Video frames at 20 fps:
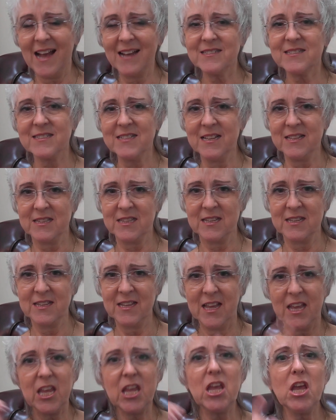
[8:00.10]
doesn't.
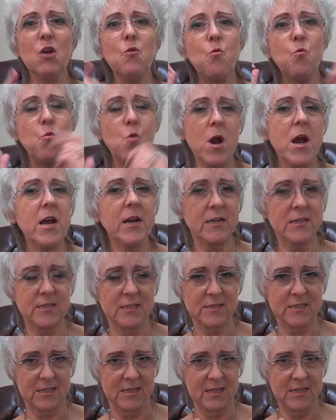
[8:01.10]
It
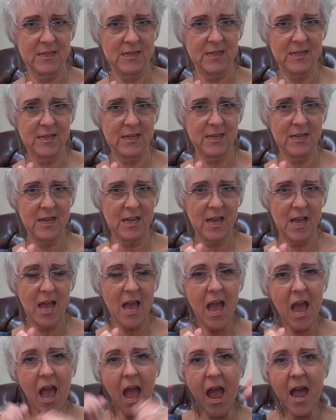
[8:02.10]
works.
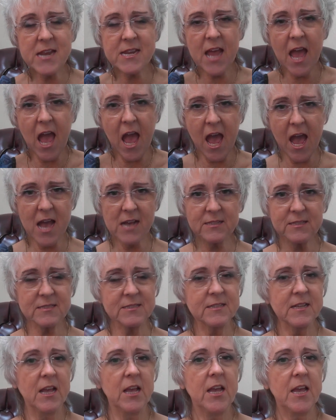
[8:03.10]
And
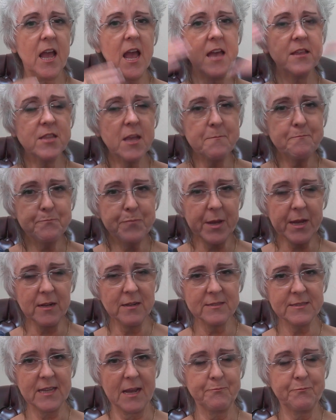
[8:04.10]
as and it
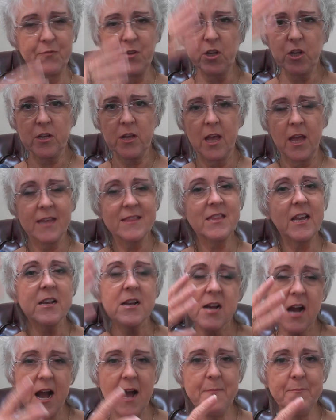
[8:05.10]
builds up the
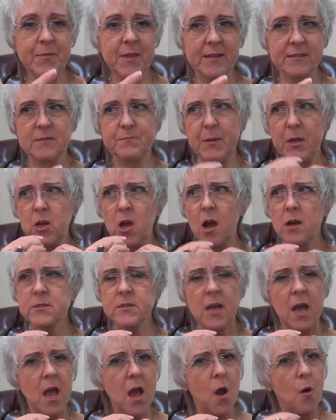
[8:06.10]
calmness
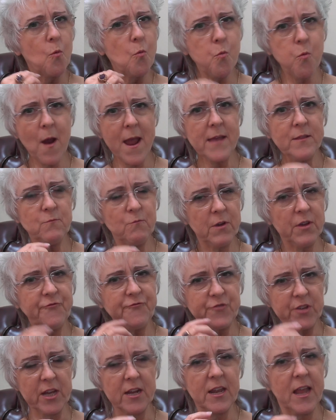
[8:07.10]
because when we
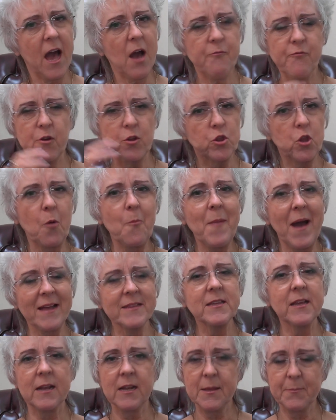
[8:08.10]
feel love, we
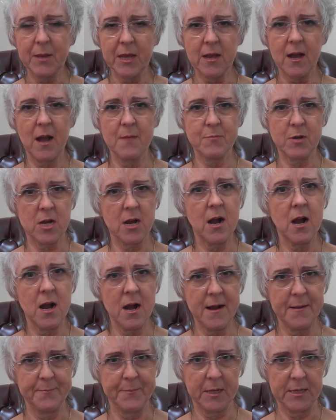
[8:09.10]
automatically become
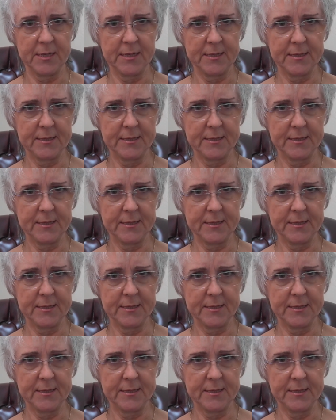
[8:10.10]
calm.